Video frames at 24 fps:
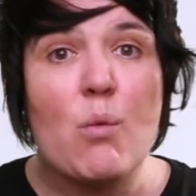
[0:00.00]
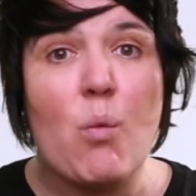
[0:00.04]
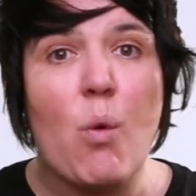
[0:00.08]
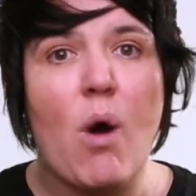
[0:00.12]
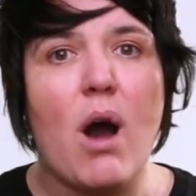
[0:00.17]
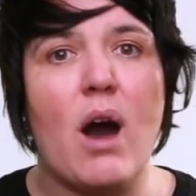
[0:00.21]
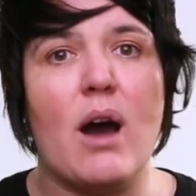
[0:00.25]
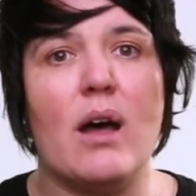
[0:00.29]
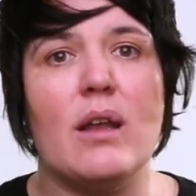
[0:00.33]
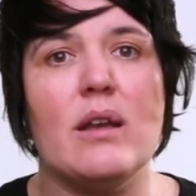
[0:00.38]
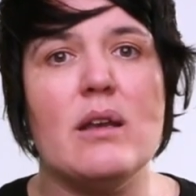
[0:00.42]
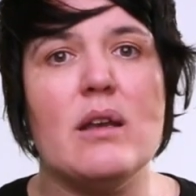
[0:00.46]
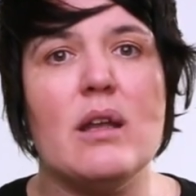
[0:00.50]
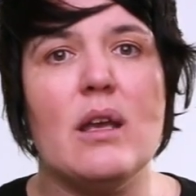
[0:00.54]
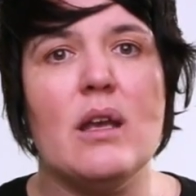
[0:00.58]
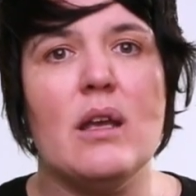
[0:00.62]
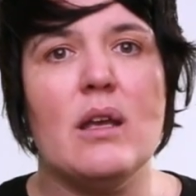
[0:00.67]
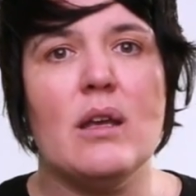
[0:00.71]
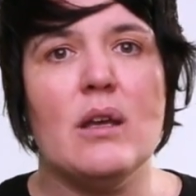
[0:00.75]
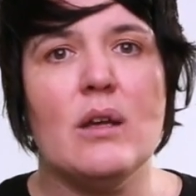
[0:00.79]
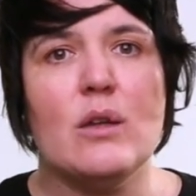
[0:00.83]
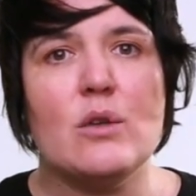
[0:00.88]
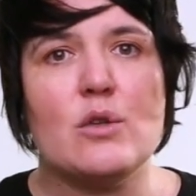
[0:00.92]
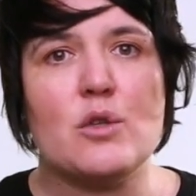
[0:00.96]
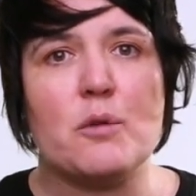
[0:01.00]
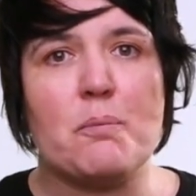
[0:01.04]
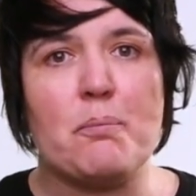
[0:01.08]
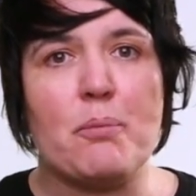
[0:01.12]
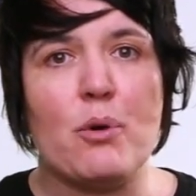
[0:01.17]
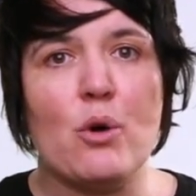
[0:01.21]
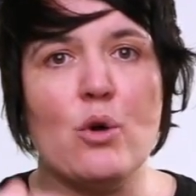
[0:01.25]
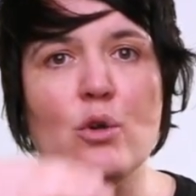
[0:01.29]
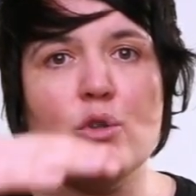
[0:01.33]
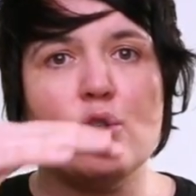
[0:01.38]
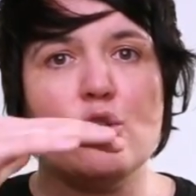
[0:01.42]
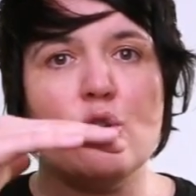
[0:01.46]
one to
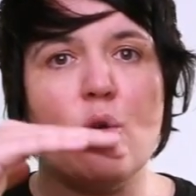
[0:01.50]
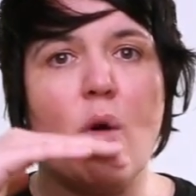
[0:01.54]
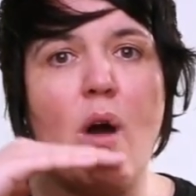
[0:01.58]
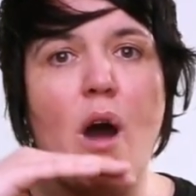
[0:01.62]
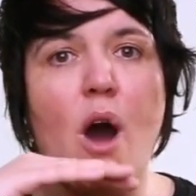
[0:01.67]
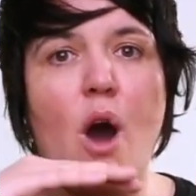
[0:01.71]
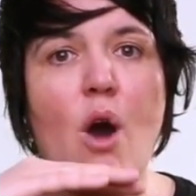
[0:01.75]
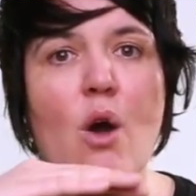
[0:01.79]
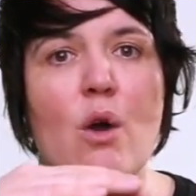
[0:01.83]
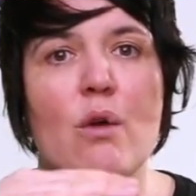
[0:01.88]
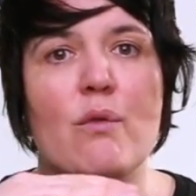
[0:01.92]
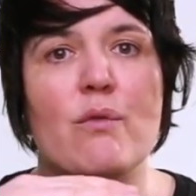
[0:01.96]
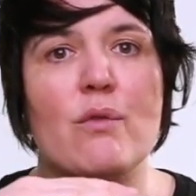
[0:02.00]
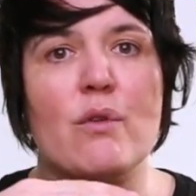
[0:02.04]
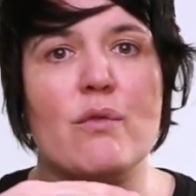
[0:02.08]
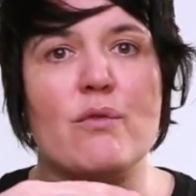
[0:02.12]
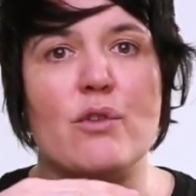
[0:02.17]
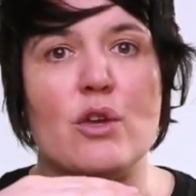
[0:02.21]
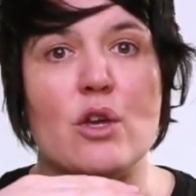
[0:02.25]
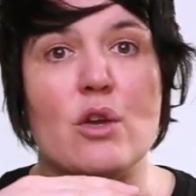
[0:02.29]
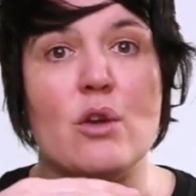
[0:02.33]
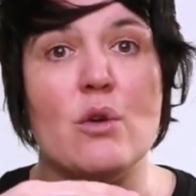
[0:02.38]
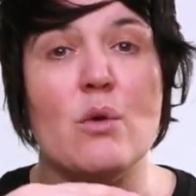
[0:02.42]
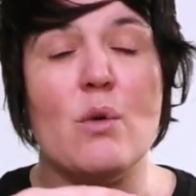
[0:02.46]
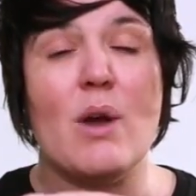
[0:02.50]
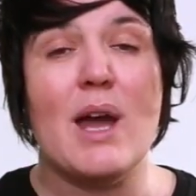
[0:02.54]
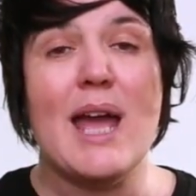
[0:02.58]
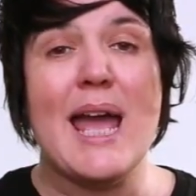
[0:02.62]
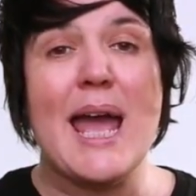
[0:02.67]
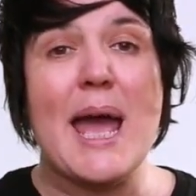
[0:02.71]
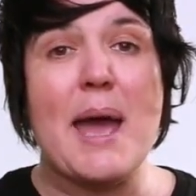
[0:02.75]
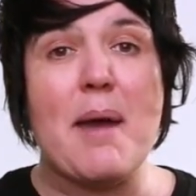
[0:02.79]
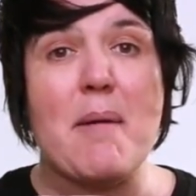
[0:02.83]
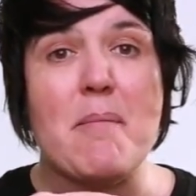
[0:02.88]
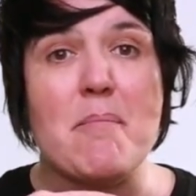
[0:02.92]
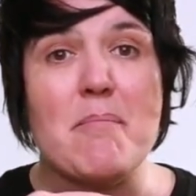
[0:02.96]
put your overview
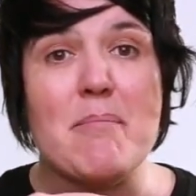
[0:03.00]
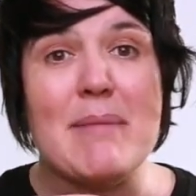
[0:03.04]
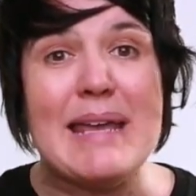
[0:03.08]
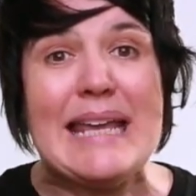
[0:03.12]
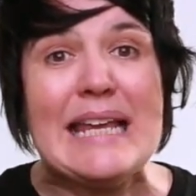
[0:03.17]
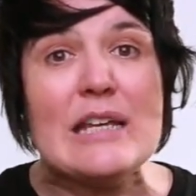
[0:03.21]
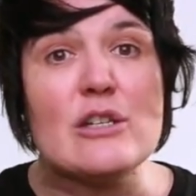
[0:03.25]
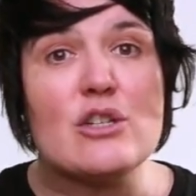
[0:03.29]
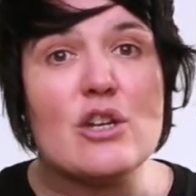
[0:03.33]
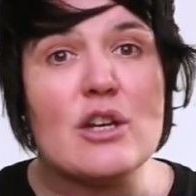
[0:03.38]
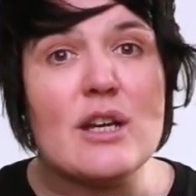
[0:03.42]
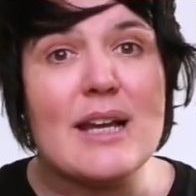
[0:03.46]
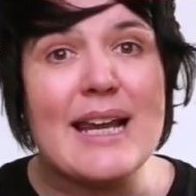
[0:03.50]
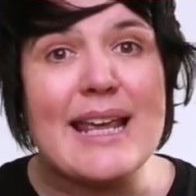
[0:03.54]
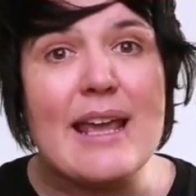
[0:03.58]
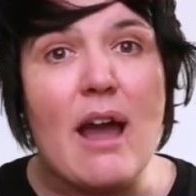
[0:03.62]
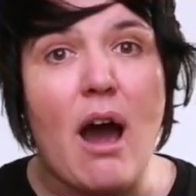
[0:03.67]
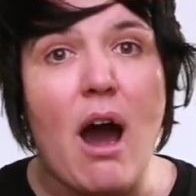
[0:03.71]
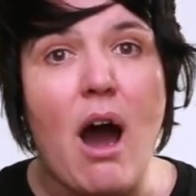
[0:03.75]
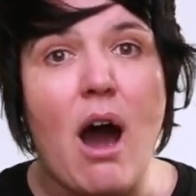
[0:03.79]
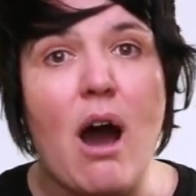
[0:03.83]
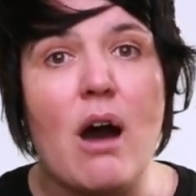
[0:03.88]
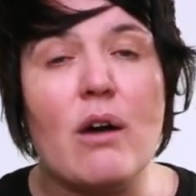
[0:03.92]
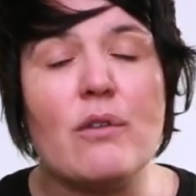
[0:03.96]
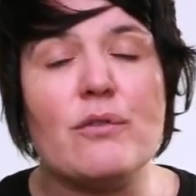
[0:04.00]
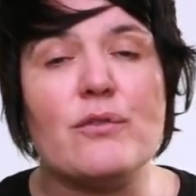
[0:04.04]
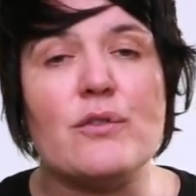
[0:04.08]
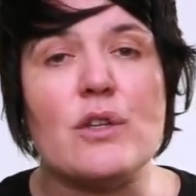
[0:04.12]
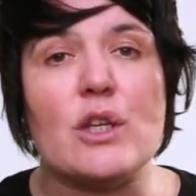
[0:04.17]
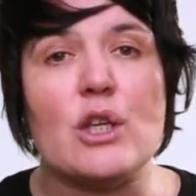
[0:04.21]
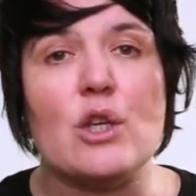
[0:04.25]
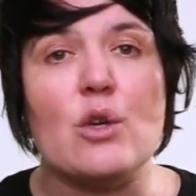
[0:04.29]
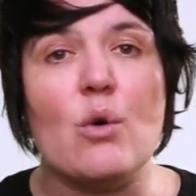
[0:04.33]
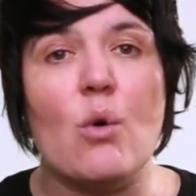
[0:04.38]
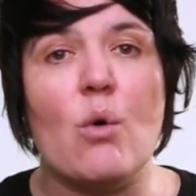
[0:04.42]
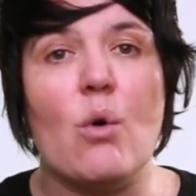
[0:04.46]
immediately after
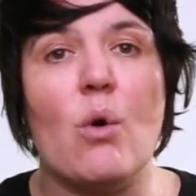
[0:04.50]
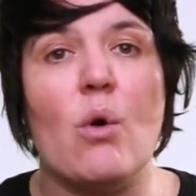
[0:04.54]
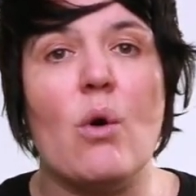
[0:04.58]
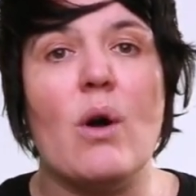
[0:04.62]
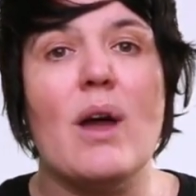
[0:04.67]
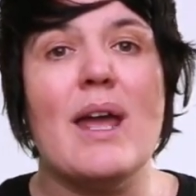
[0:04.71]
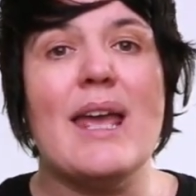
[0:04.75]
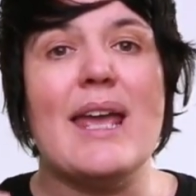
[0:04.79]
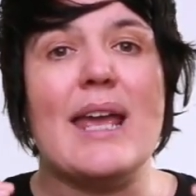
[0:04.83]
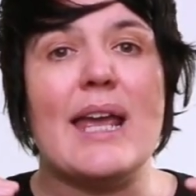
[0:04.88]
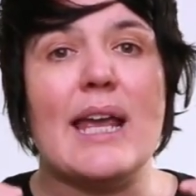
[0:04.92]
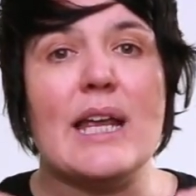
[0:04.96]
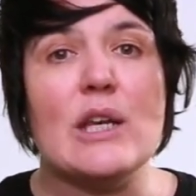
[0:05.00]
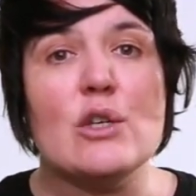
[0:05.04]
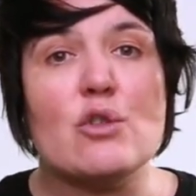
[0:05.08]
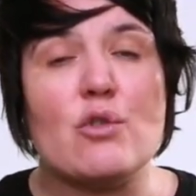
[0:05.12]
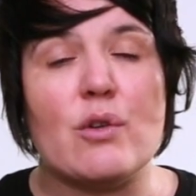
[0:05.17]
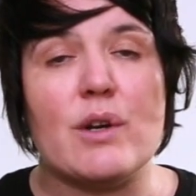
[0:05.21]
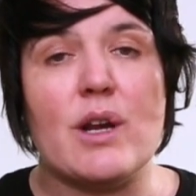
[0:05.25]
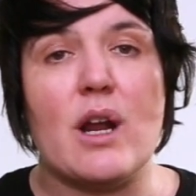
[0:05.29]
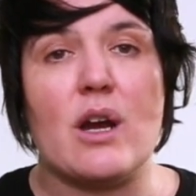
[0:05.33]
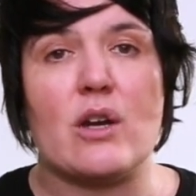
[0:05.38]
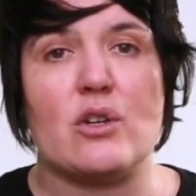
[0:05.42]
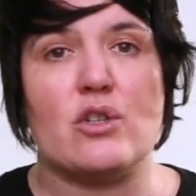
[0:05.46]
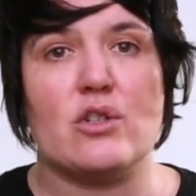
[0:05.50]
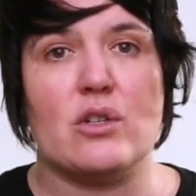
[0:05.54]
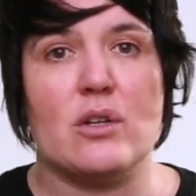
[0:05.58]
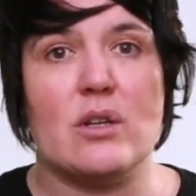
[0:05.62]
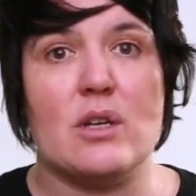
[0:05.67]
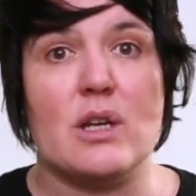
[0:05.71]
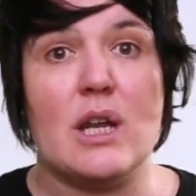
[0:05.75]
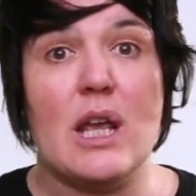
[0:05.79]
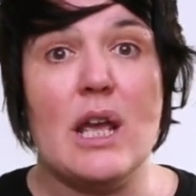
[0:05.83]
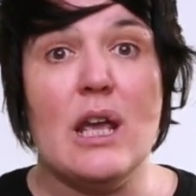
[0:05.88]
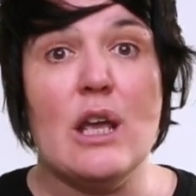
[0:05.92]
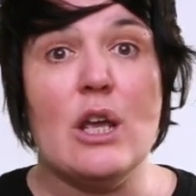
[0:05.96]
your
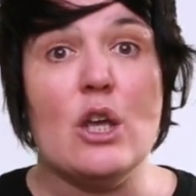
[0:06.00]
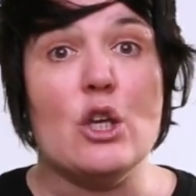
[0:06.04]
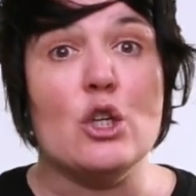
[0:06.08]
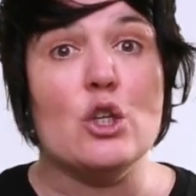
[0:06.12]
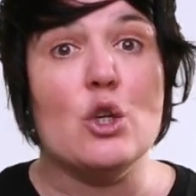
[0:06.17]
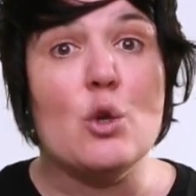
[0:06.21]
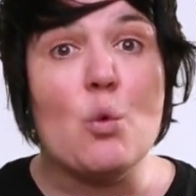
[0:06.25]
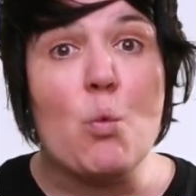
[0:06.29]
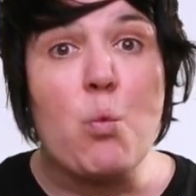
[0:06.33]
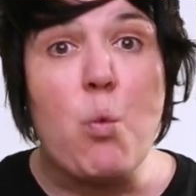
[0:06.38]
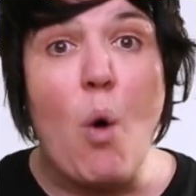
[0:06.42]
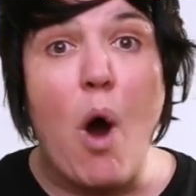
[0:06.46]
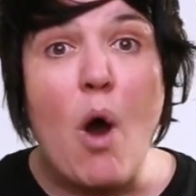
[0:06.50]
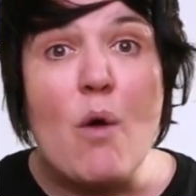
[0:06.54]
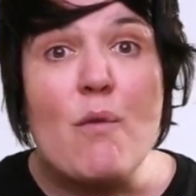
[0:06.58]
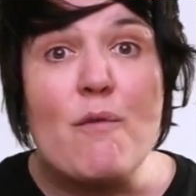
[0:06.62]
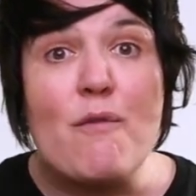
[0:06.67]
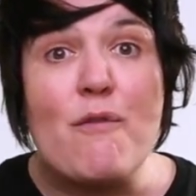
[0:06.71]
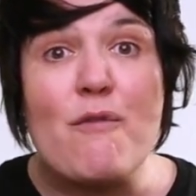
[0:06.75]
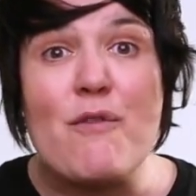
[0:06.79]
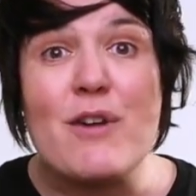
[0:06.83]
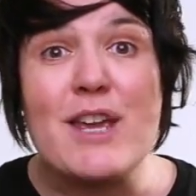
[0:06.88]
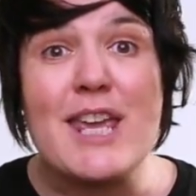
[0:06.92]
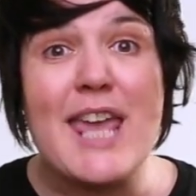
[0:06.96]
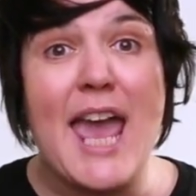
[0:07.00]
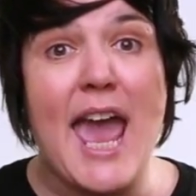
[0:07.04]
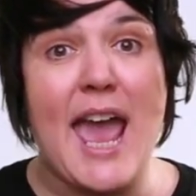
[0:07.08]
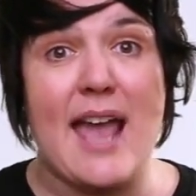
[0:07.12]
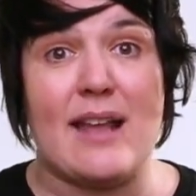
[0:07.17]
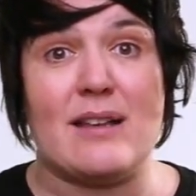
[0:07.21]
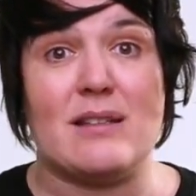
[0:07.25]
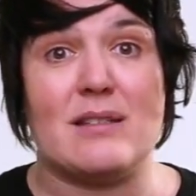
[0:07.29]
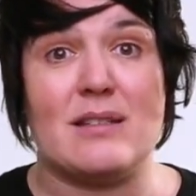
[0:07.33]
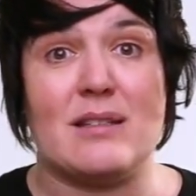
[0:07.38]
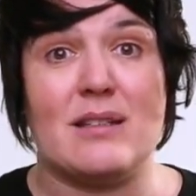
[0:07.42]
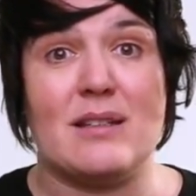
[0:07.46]
introduction, you won't
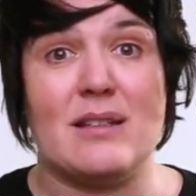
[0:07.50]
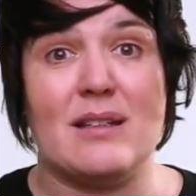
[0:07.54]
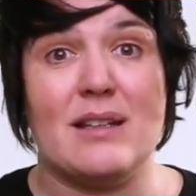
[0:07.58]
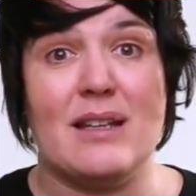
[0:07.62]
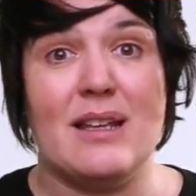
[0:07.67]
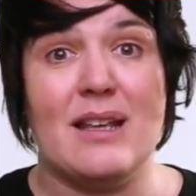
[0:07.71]
forget.